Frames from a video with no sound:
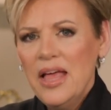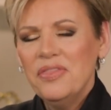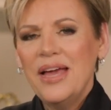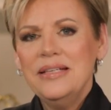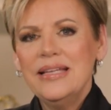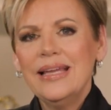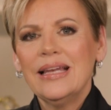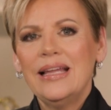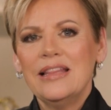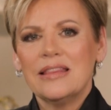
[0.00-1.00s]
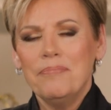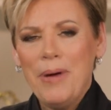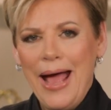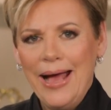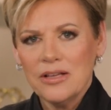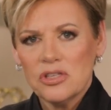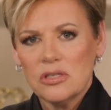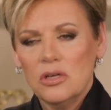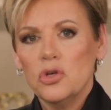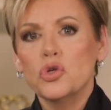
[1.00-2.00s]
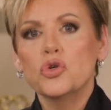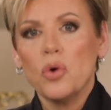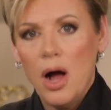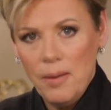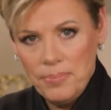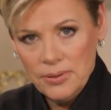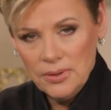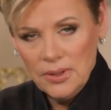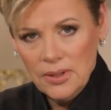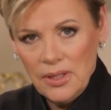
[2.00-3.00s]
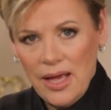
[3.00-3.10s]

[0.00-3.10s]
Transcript: They didn't let the past drop. Yep.